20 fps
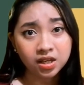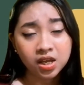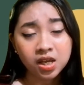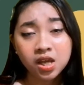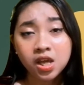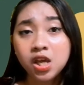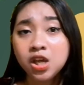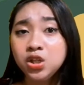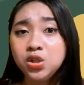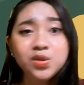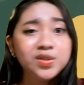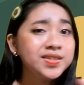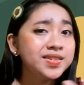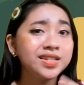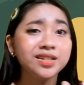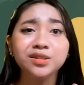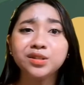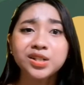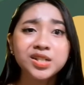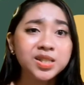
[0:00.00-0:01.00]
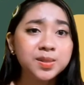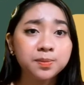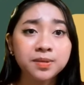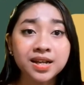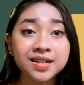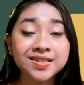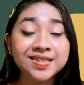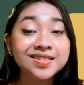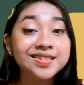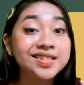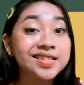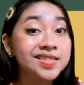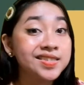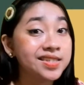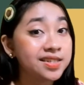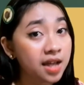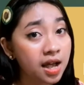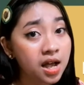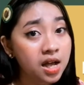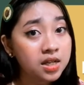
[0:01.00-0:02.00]
You see nurse plants
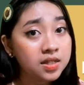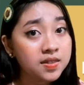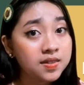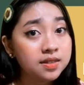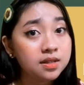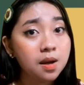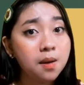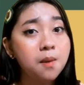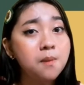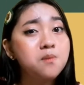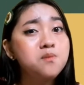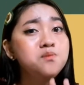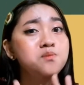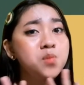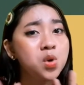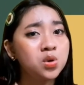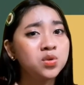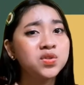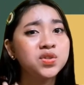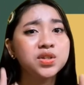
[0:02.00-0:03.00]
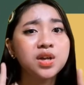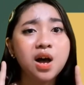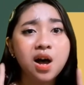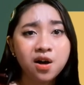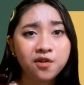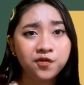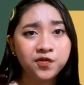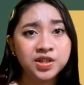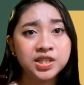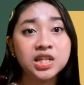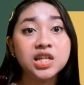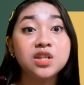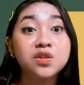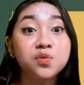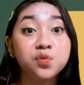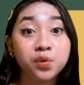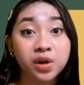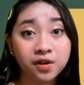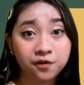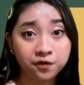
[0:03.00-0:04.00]
discussed most often in
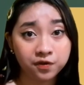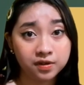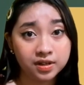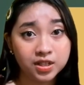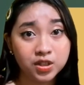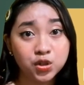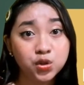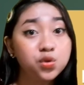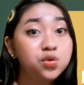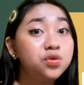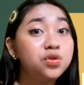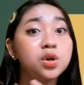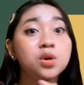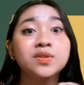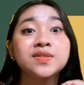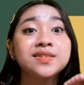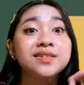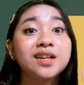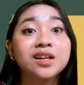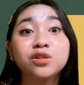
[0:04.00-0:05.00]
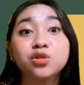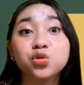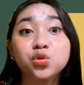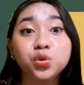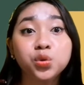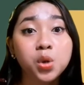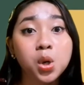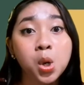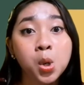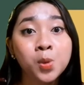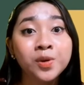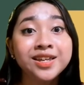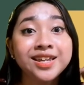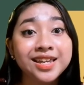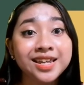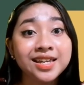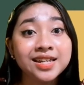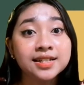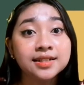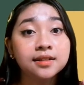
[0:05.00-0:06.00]
reference to those that grow
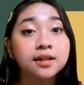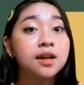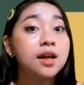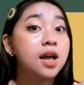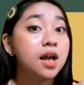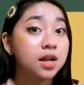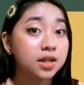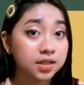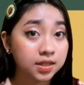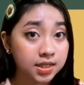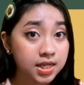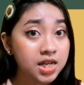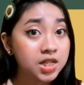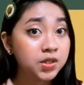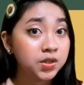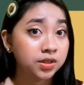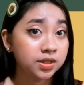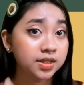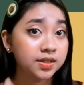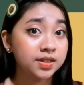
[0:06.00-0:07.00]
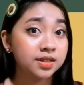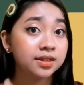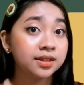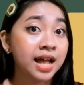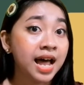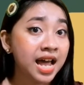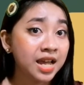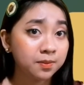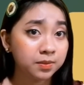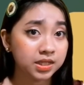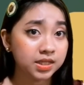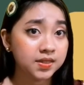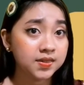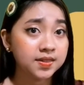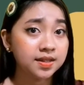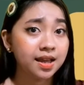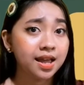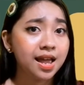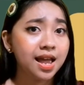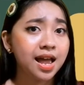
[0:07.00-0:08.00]
in desert climates.
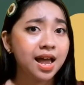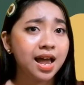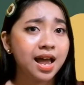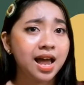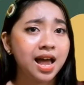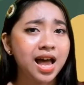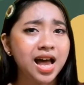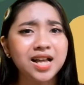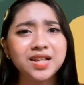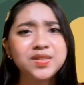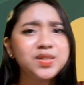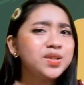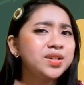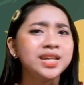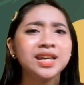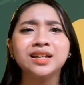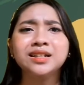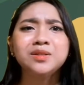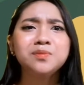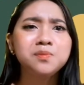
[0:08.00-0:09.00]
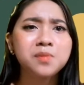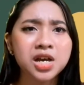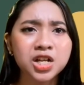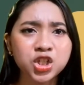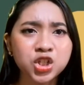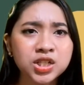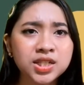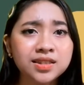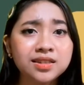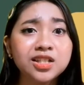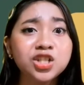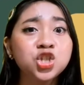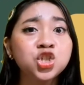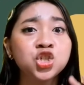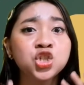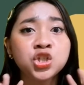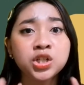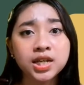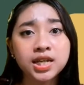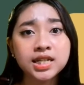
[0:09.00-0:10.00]
As you can imagine, the
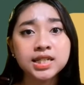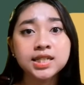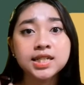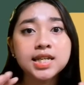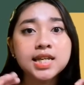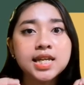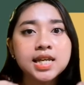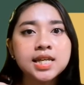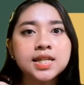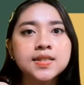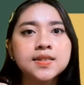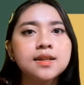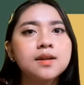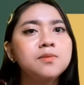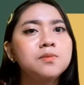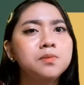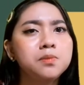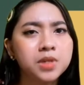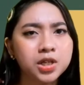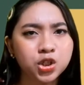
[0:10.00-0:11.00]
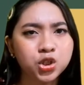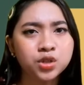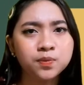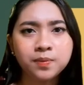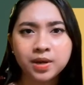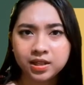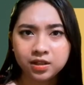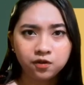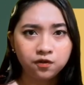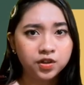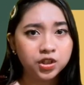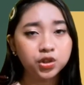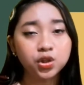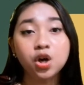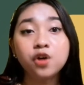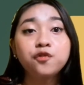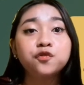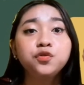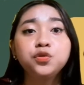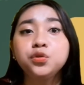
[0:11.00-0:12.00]
shade is a major benefit of
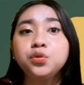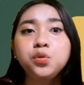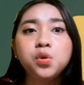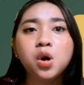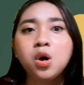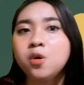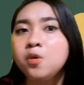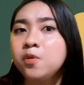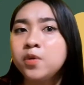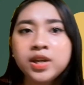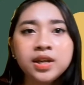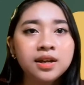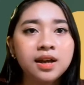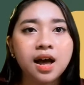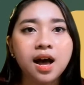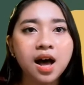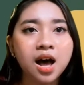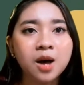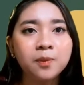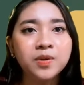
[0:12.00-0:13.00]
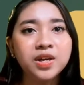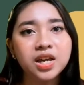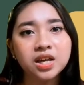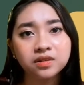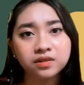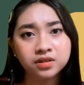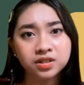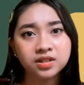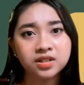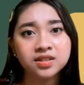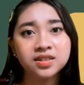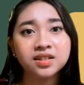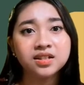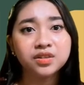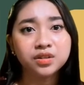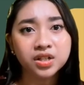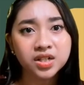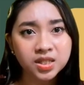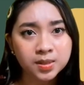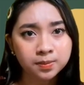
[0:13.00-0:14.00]
growing up underneath a nurse
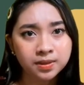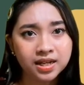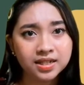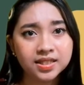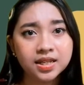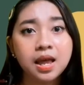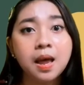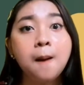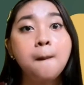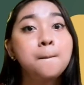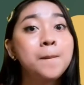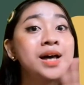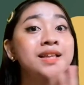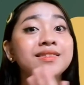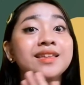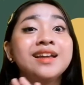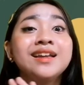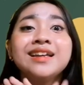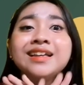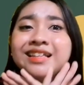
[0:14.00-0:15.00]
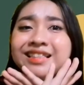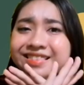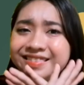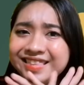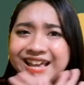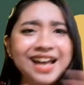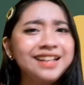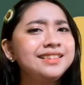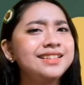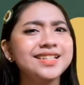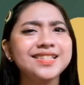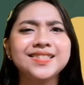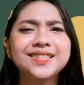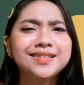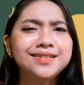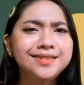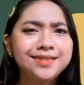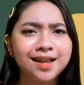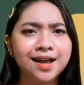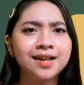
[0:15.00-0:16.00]
plant, but that is
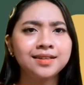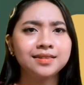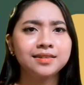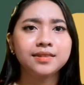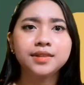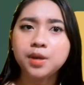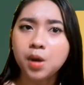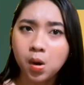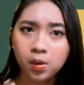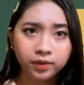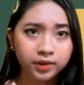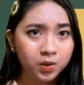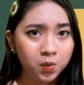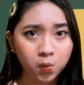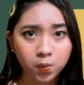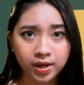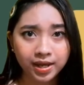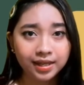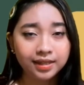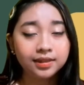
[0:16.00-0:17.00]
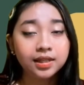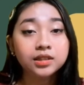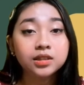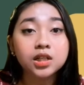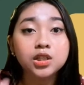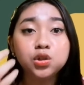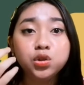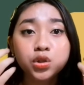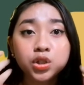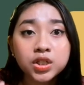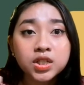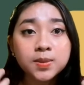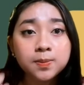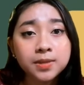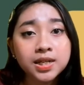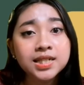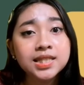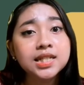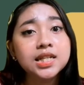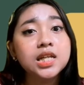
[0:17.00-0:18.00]
not the only way that a nurse plant
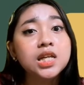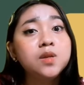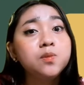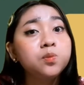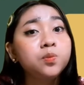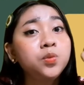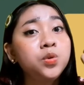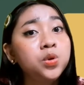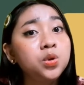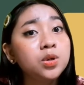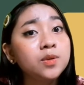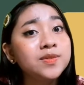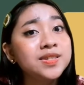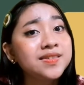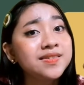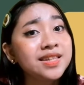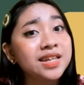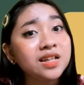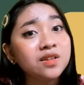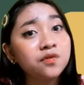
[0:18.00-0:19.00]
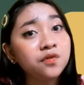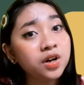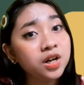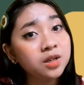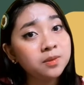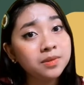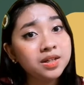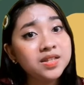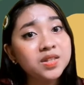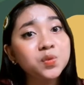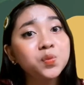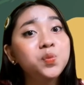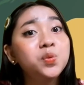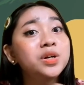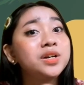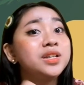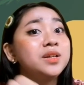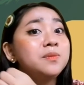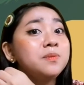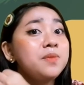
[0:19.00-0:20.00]
improves the environment where the
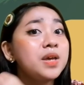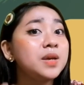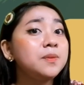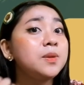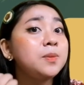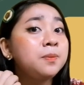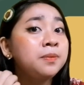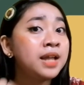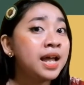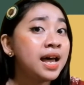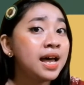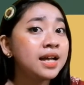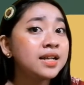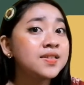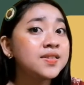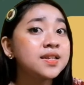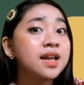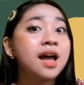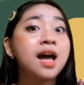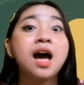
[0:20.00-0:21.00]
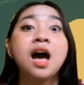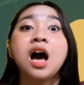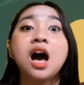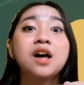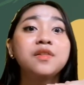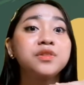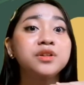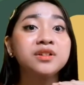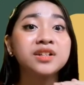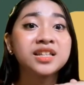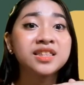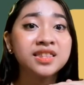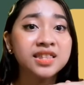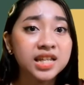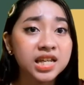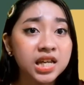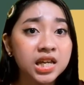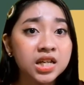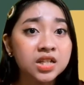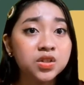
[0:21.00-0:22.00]
baby plants underneath
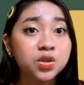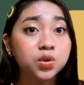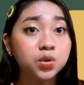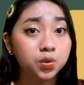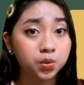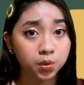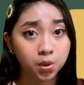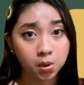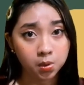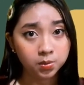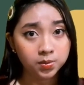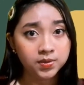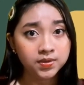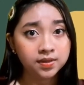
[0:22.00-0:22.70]
it grows.